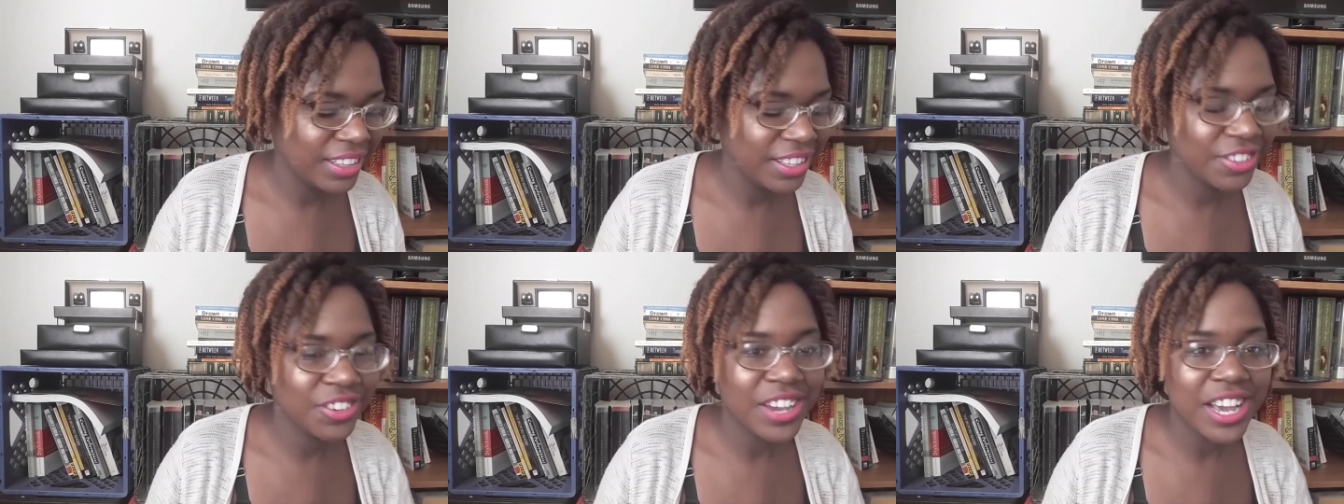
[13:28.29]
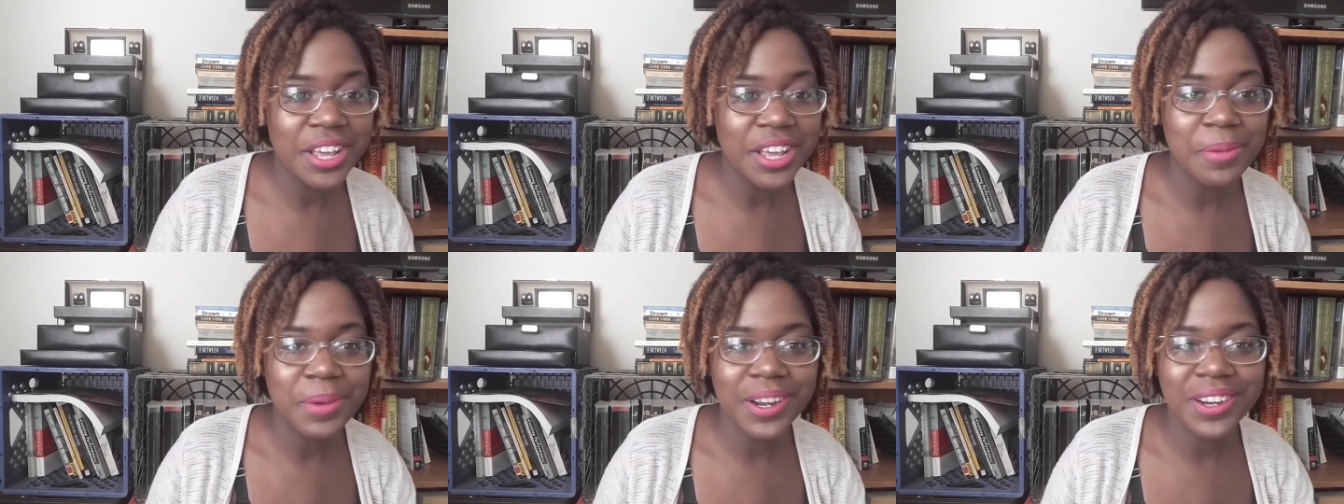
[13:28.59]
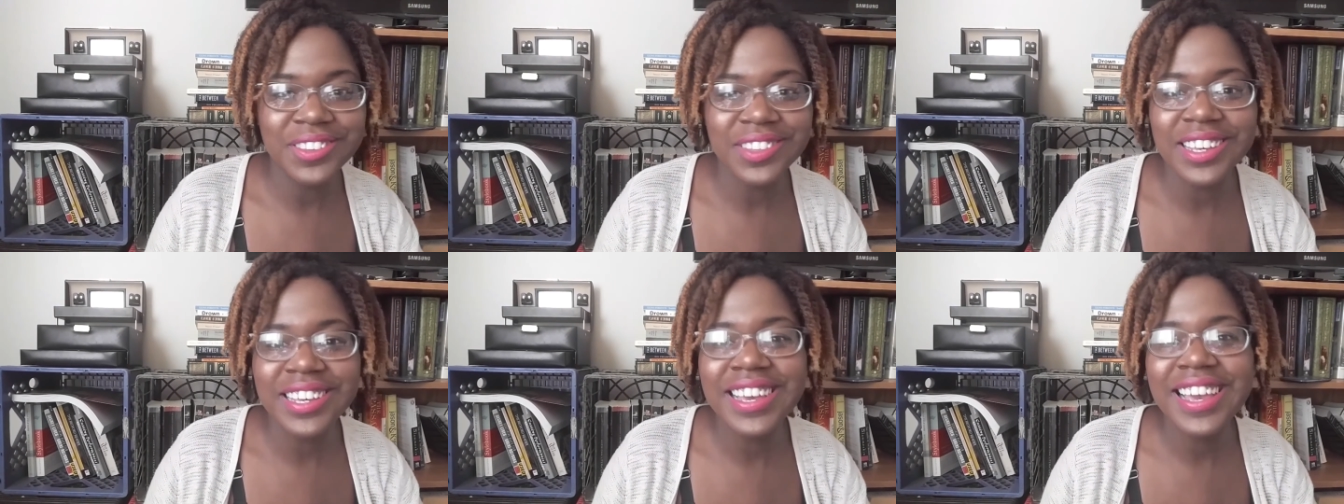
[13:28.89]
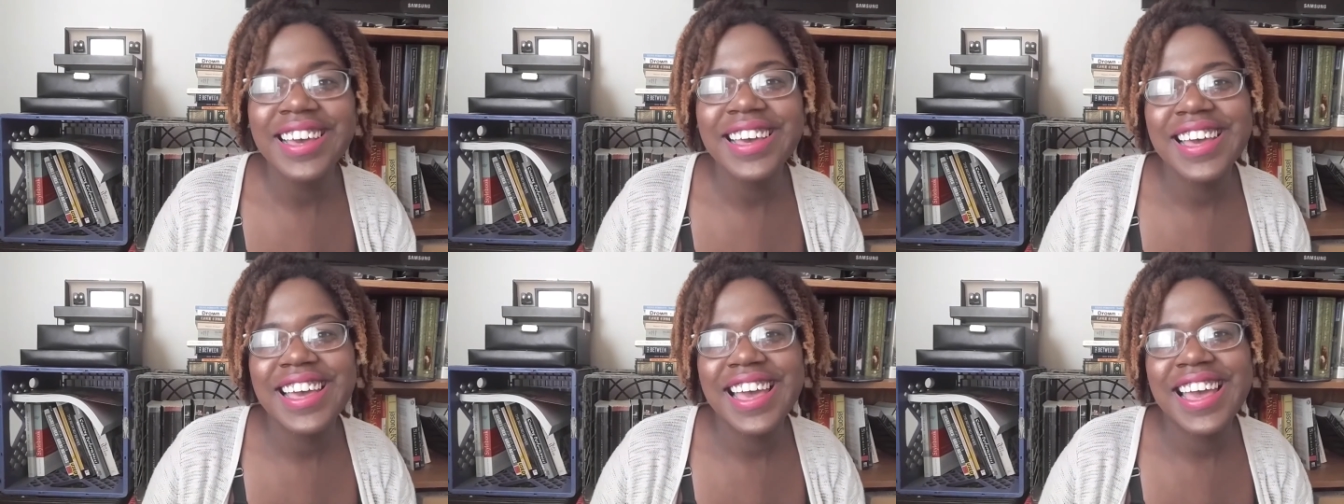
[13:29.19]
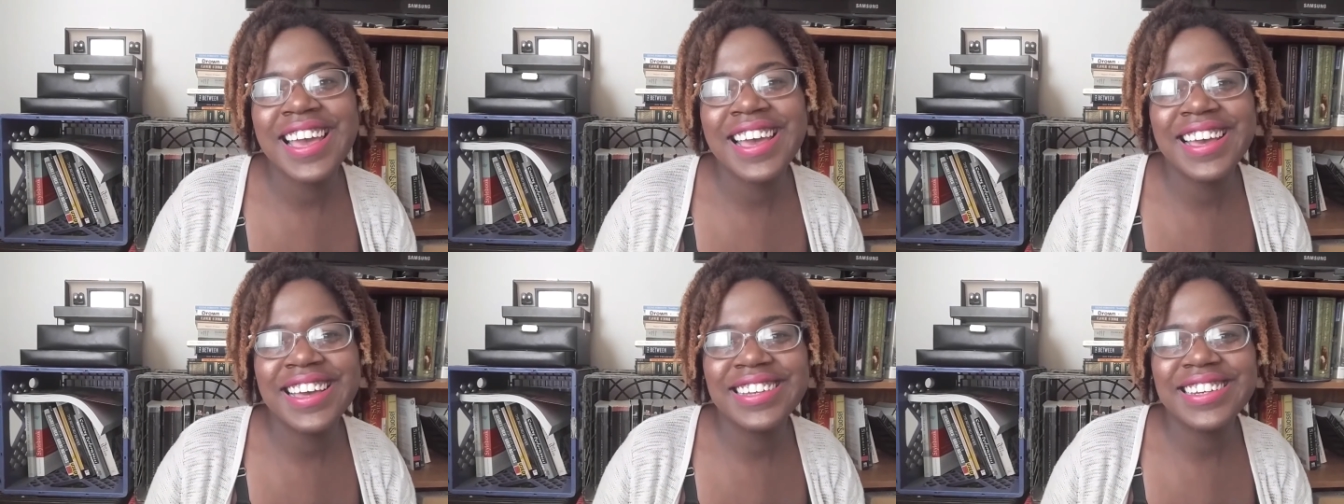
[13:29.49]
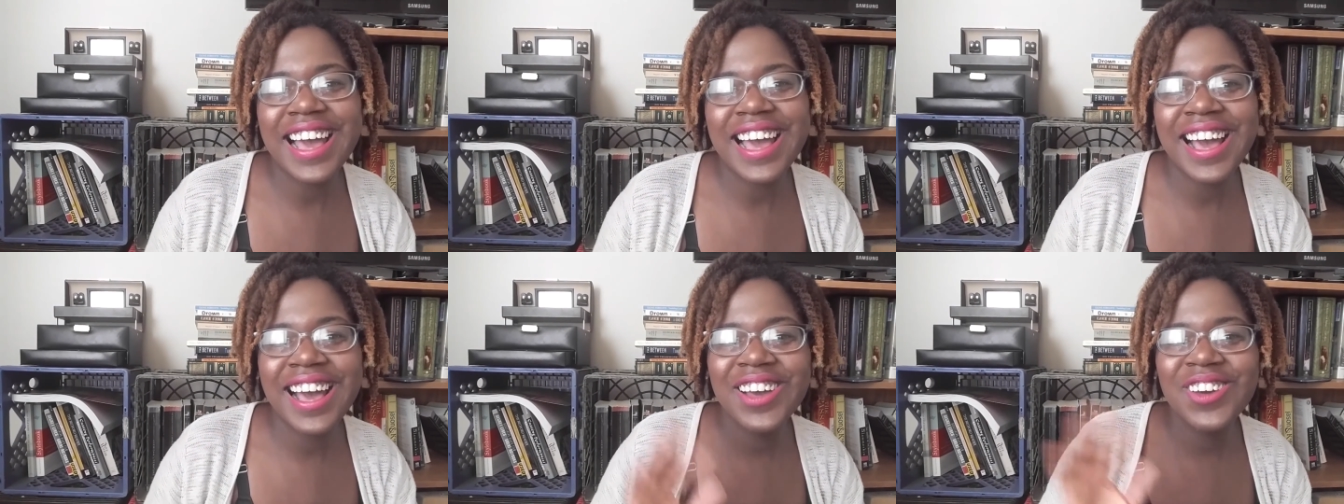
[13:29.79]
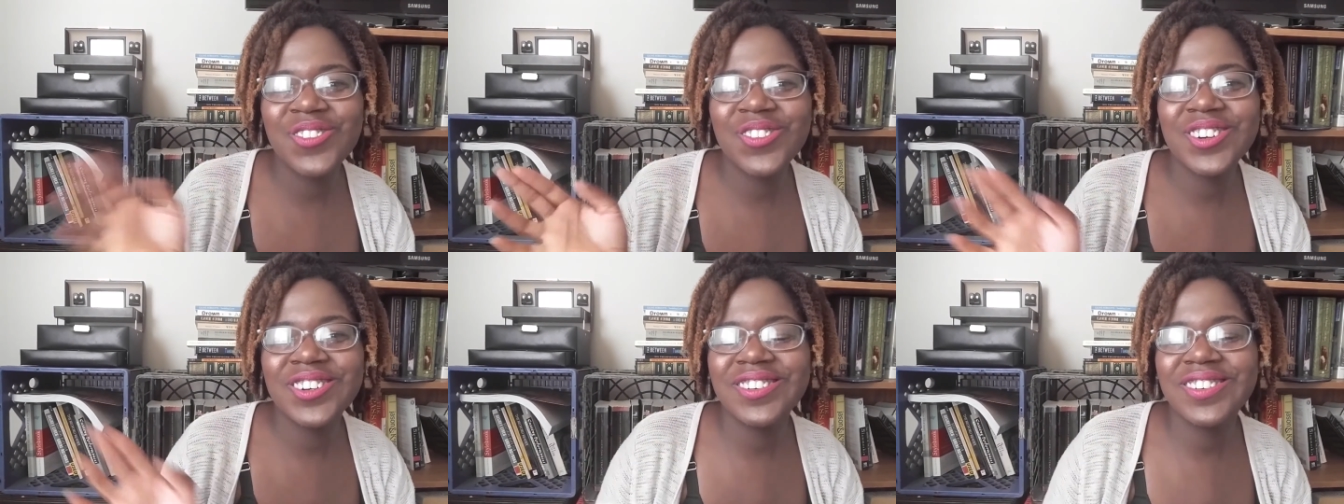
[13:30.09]
these are kind of embarrassing and
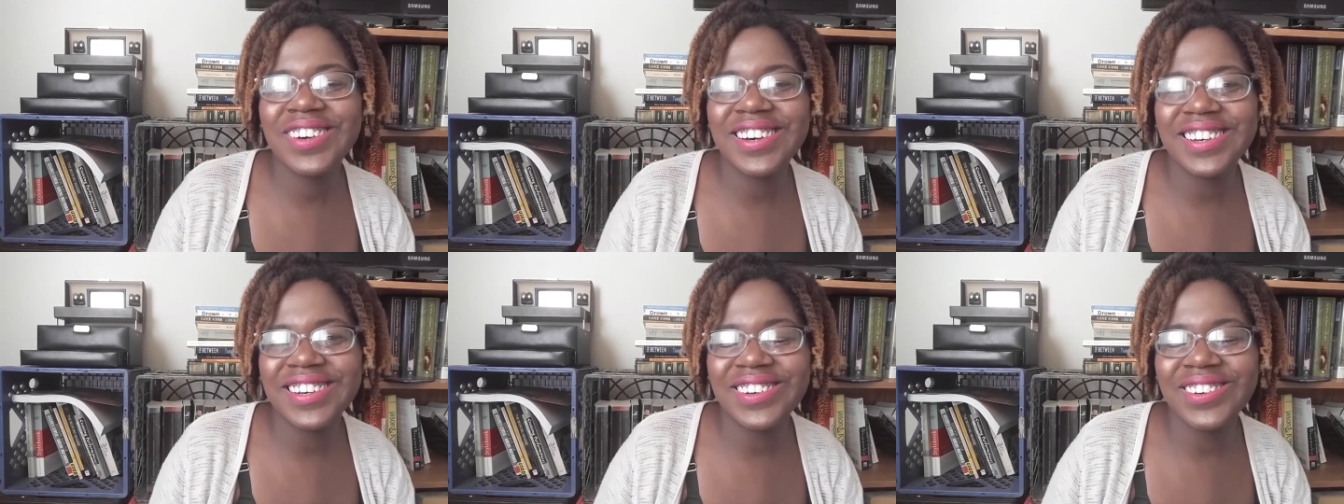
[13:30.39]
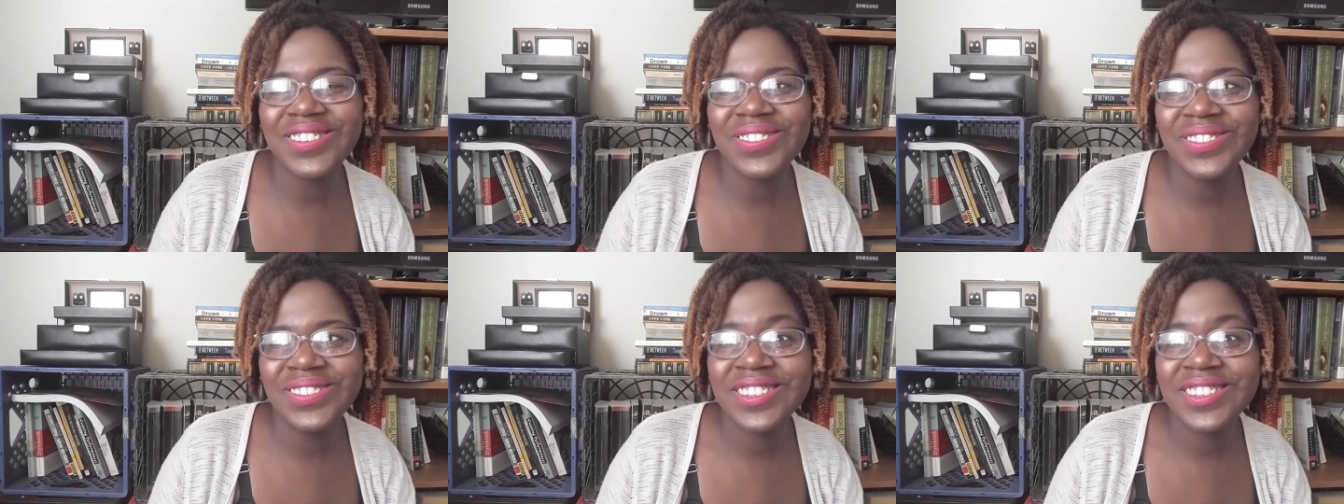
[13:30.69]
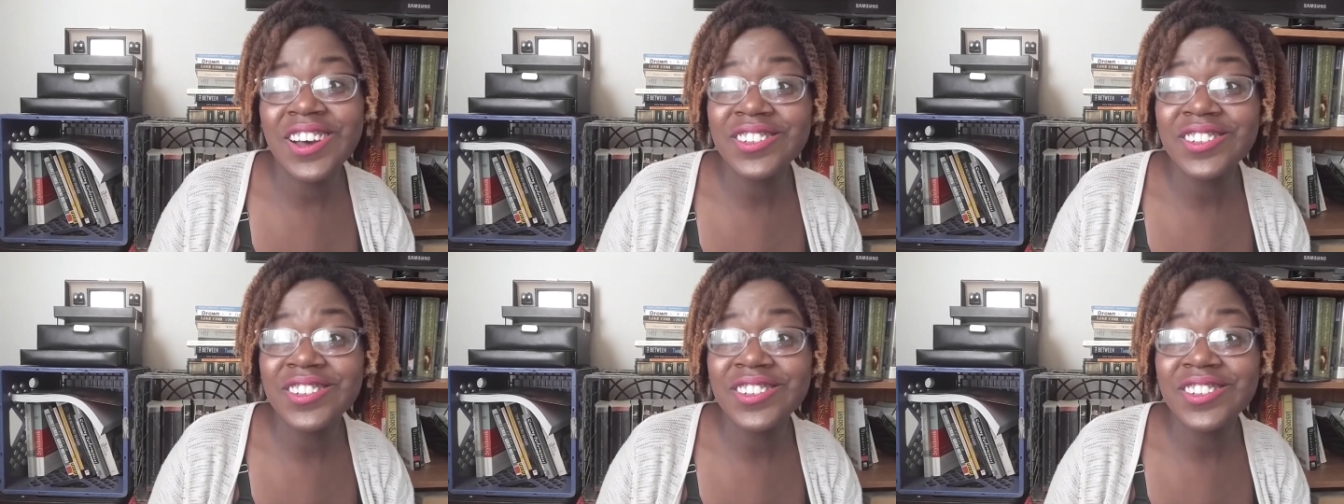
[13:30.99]
i will um,